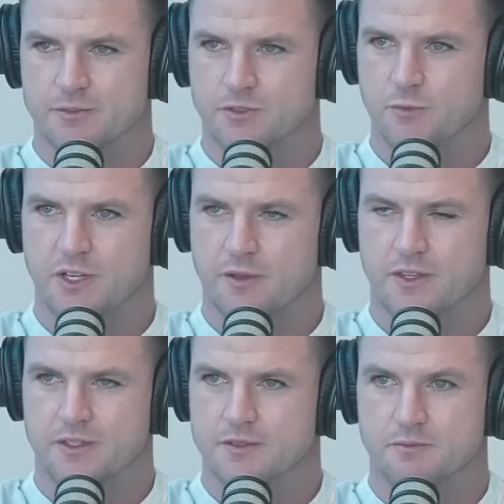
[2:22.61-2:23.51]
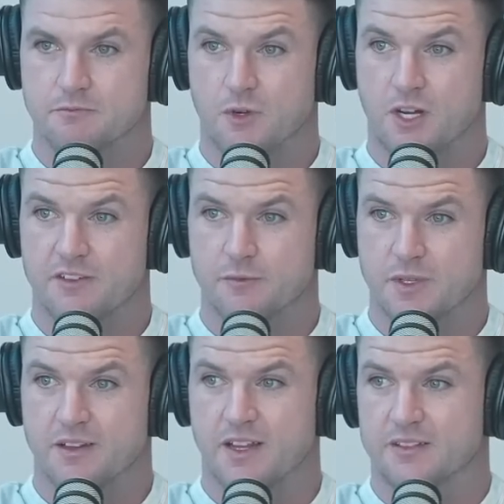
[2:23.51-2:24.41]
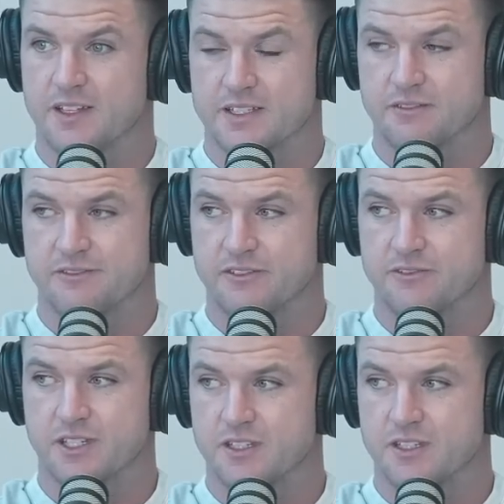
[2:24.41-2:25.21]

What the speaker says: not many, I think might even be like less than 50